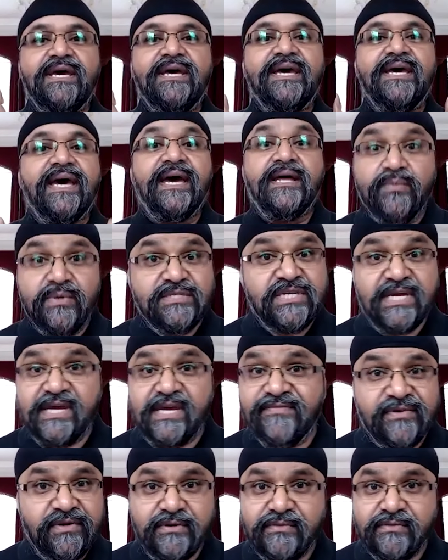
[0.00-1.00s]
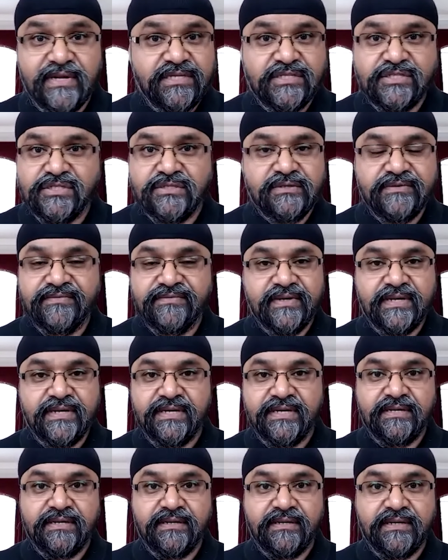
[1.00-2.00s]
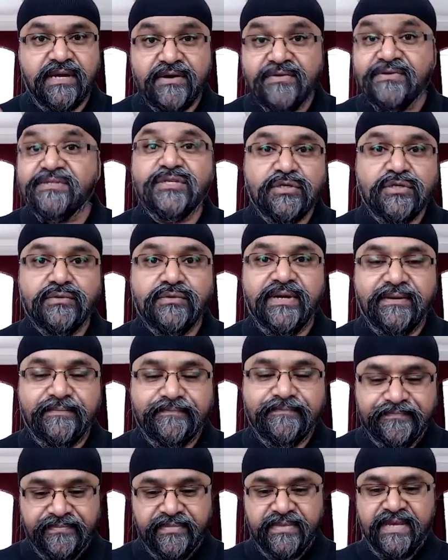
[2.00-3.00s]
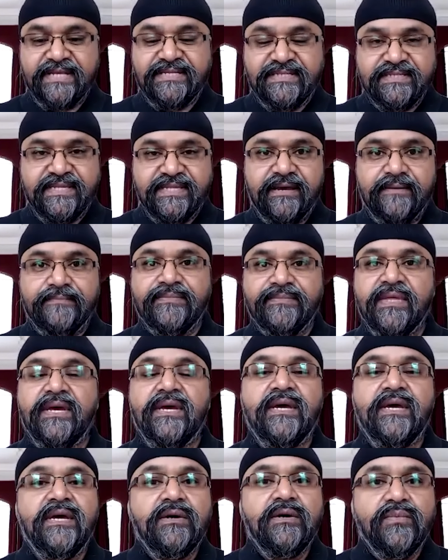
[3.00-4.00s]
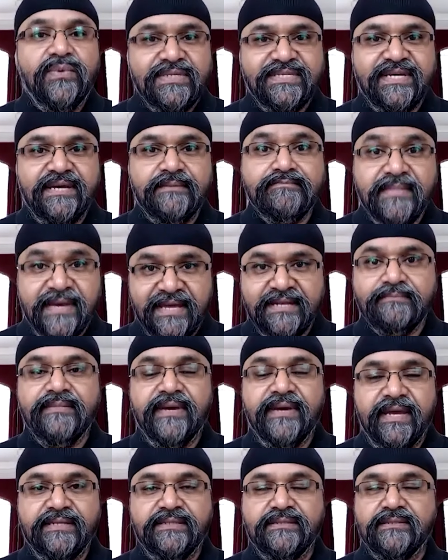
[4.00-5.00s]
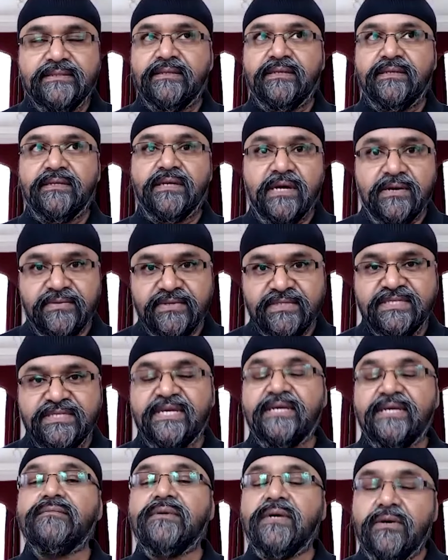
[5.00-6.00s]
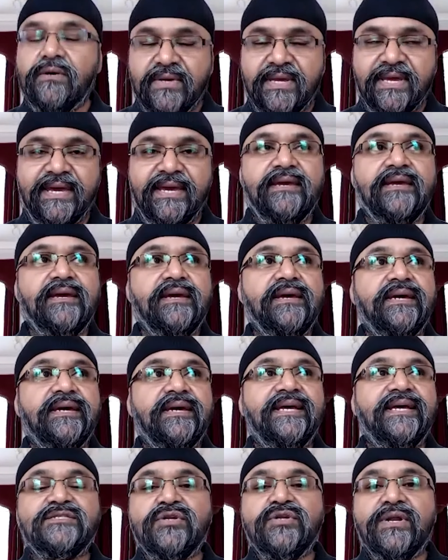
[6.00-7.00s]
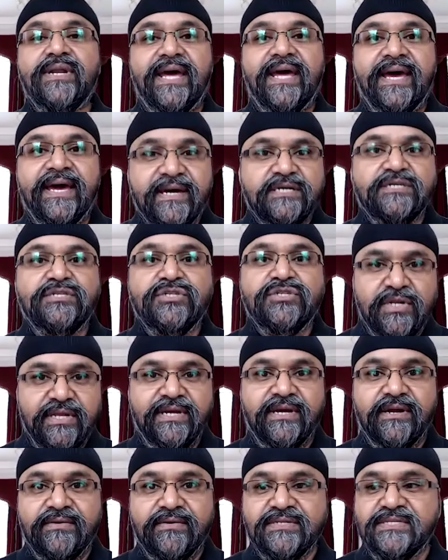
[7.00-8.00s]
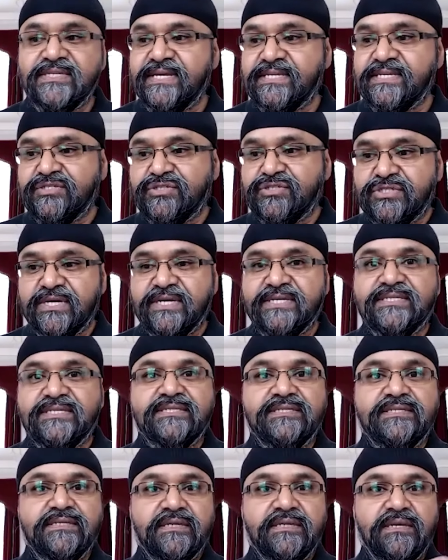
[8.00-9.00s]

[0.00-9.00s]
And whichever register of uh, currency you're in, it's there. We say man made currency, okay? It's not actually currency, it's just